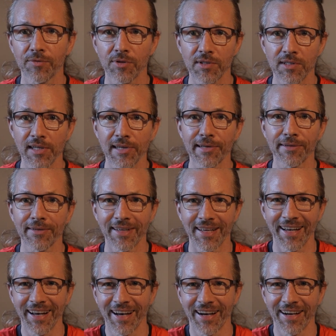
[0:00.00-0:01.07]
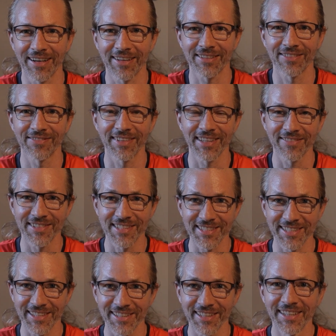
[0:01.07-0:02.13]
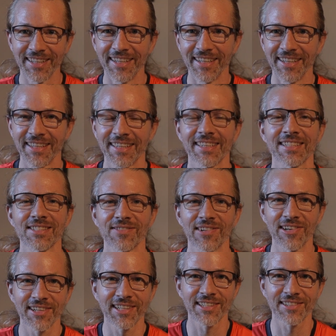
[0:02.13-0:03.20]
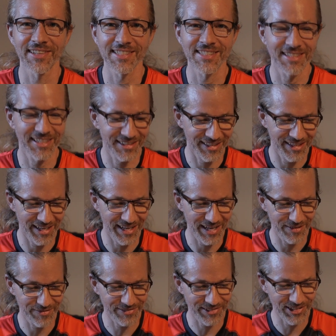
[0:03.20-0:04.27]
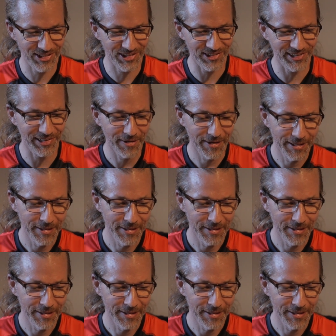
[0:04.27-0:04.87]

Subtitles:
seal. The baby seal is more interesting than I am, for sure.